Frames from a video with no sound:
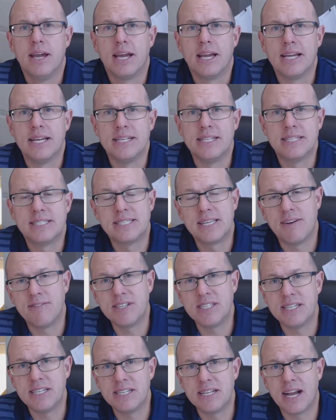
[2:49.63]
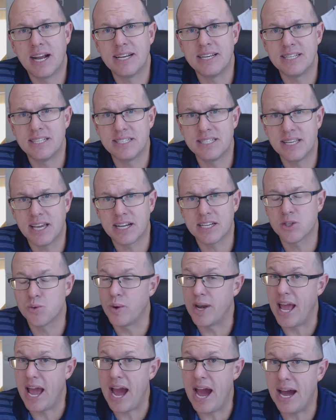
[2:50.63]
In 1796,
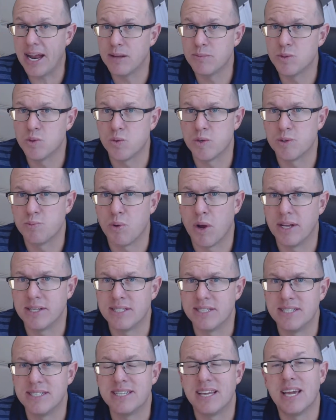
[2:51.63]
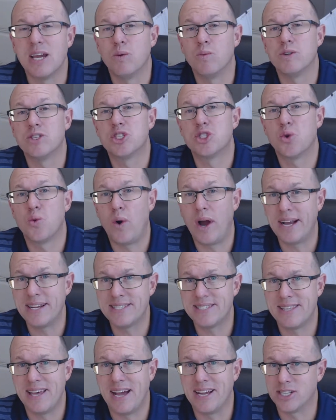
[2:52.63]
when Adams was president, it was
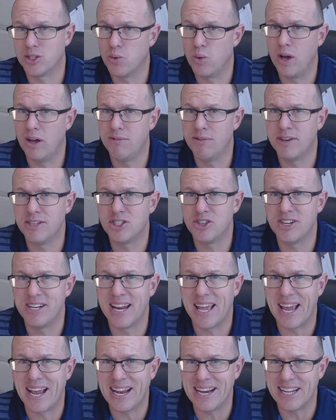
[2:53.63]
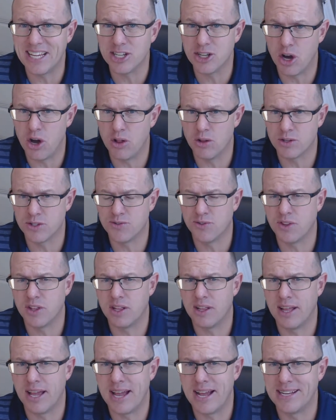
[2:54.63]
twice that, $1,280 for the
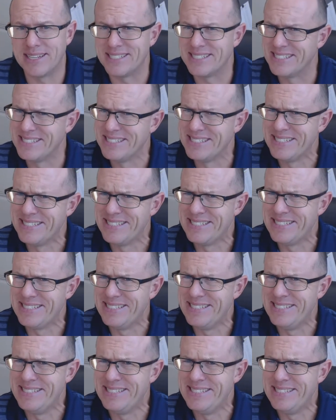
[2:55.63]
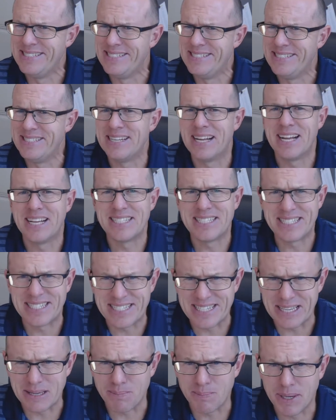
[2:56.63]
land.
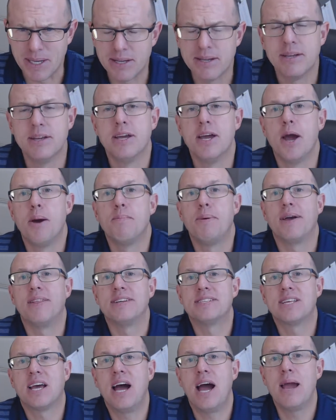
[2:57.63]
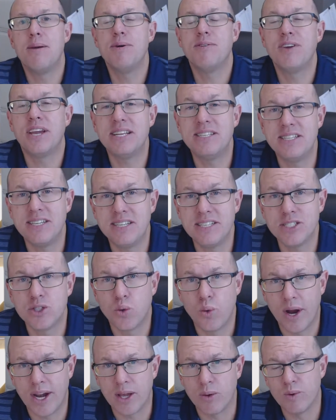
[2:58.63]
Steep. By the time of
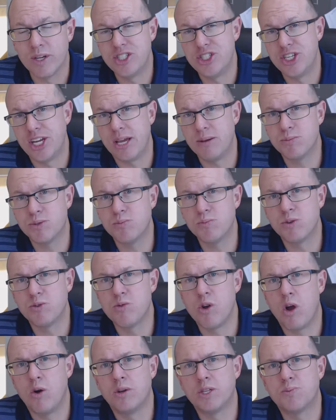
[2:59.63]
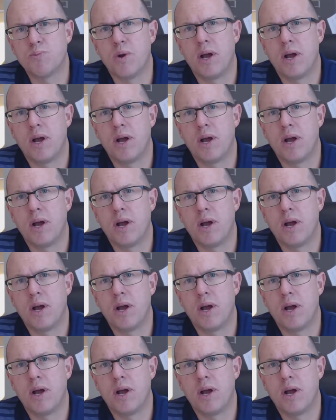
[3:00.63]
1820, when James Monroe is